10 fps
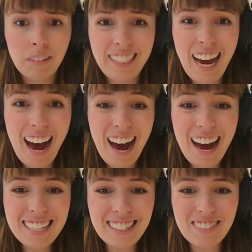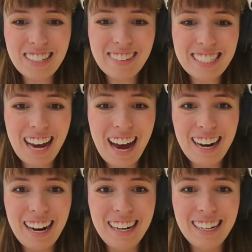Yes, I'm so
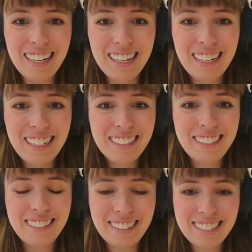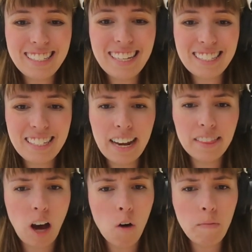excited! June
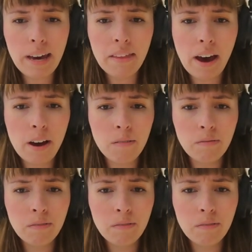16th, I'll be there.